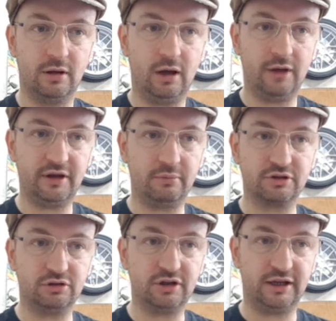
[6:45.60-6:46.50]
I think I
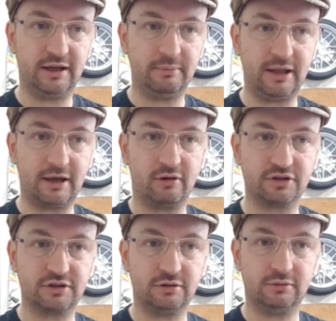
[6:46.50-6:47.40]
was lucky. Give me that
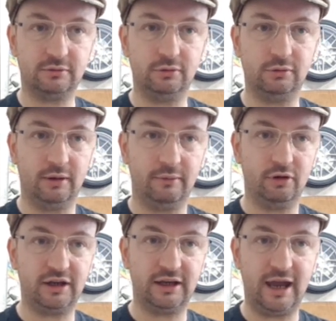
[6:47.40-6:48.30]
cross. Oh, I'm
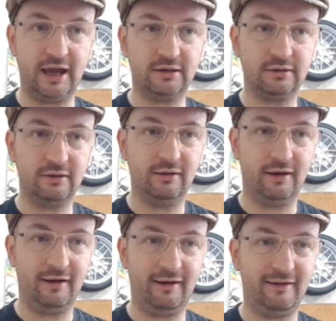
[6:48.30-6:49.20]
lucky again.
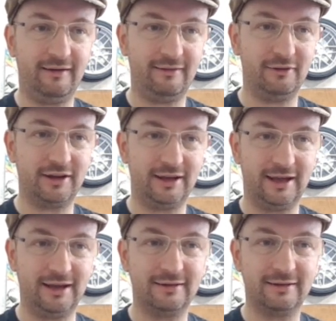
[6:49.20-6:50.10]
Lucky again.